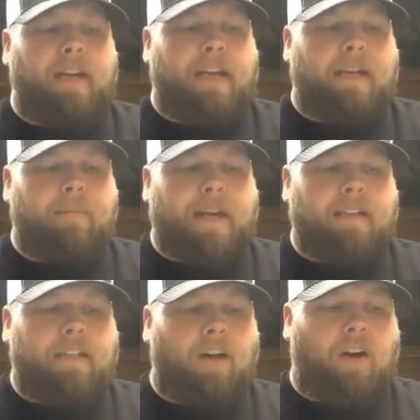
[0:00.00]
it can make
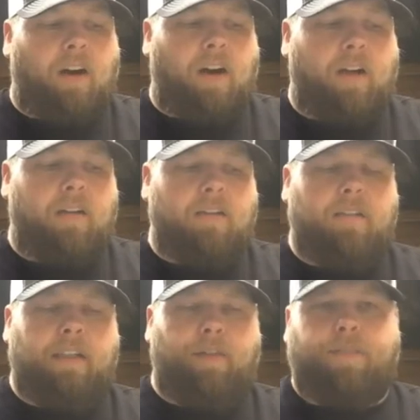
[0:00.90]
the car,
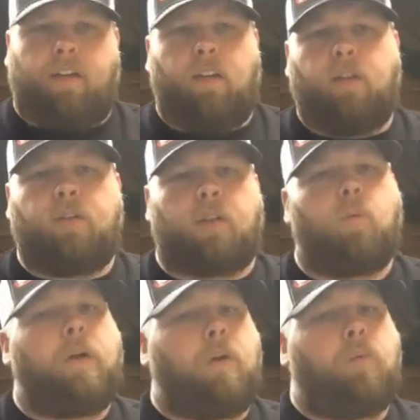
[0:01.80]
you know, feel loose or
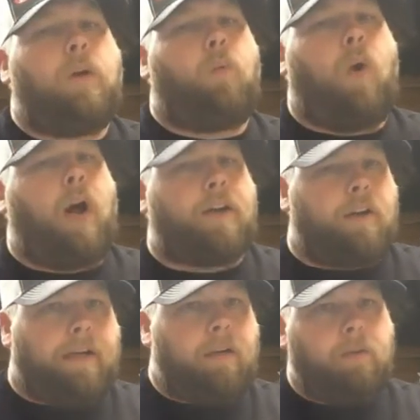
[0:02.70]
real
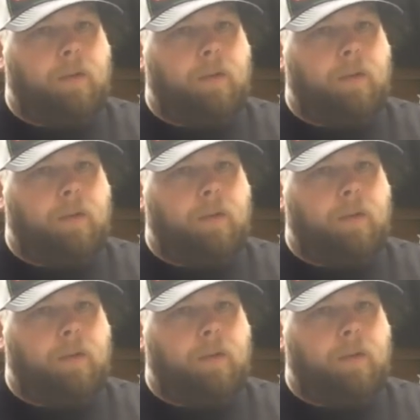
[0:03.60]
wandery